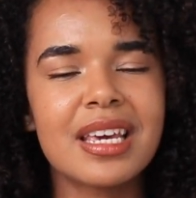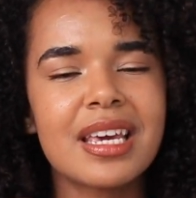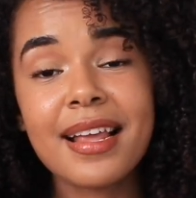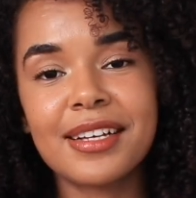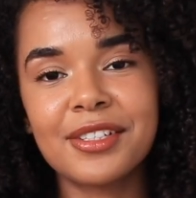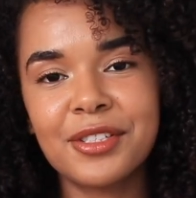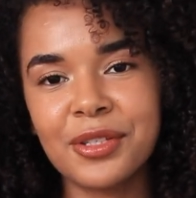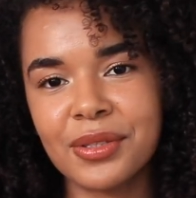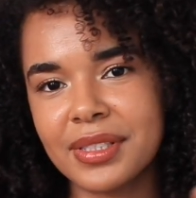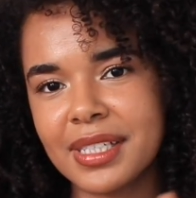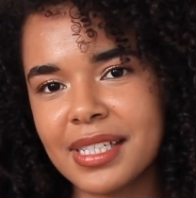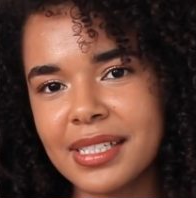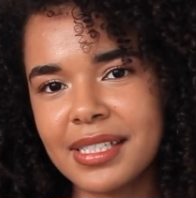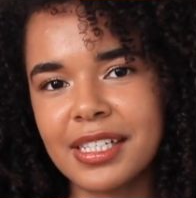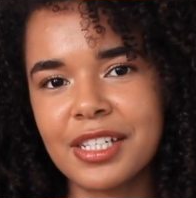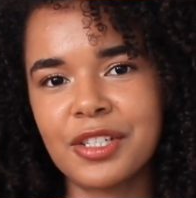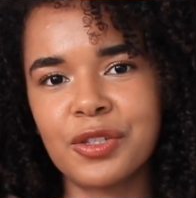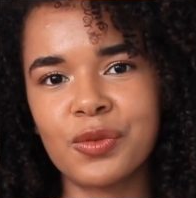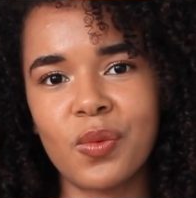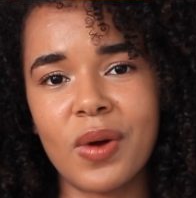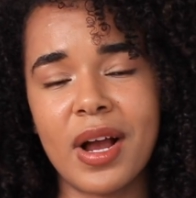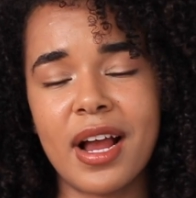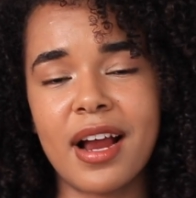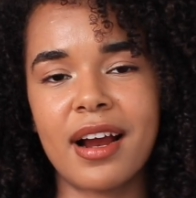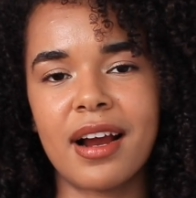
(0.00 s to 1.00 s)
So this is
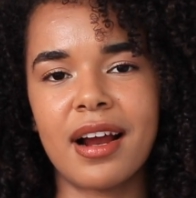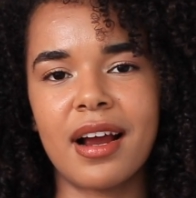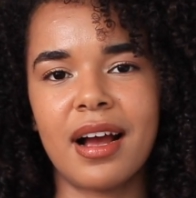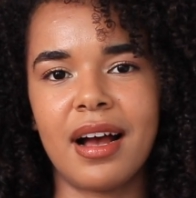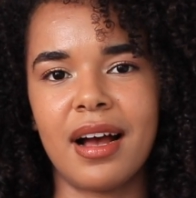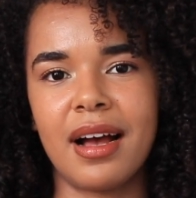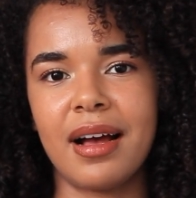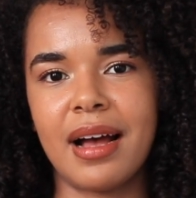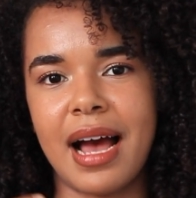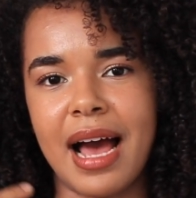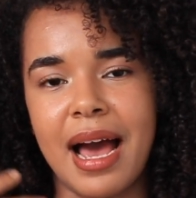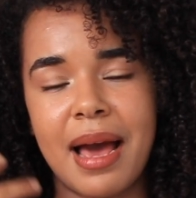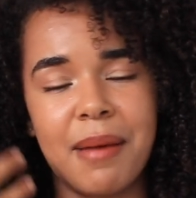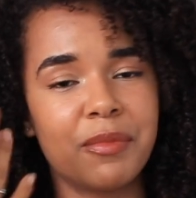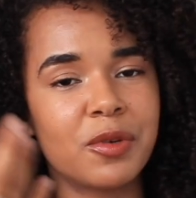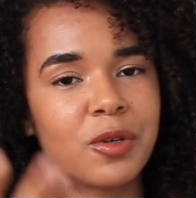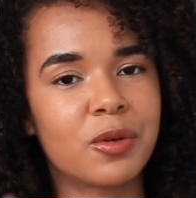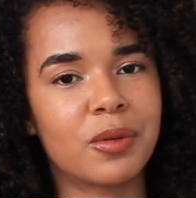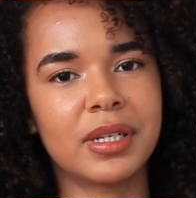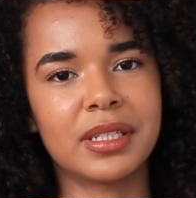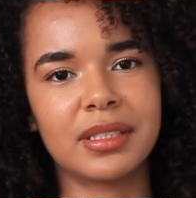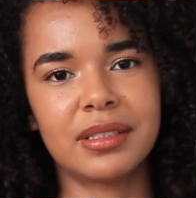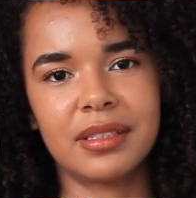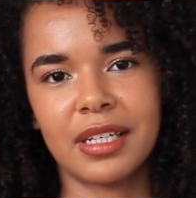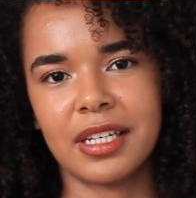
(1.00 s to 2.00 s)
where I'm
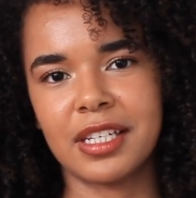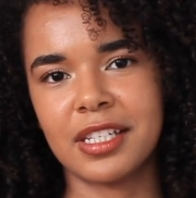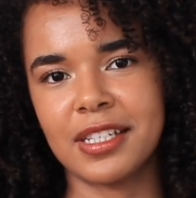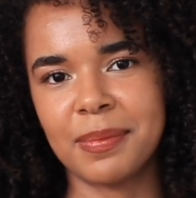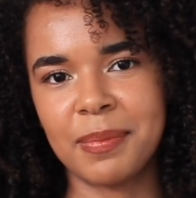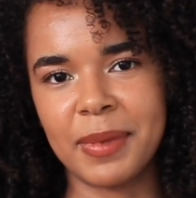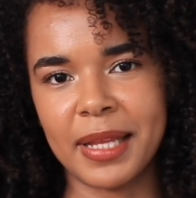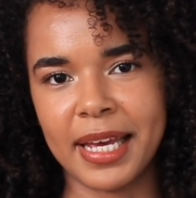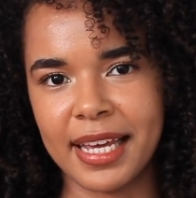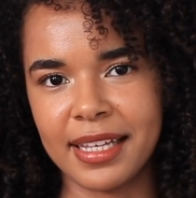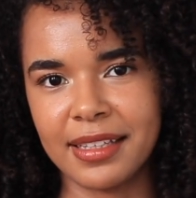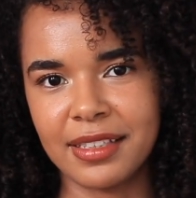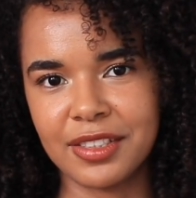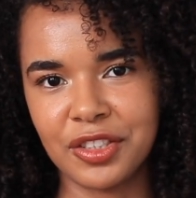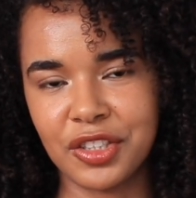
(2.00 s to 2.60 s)
going to explain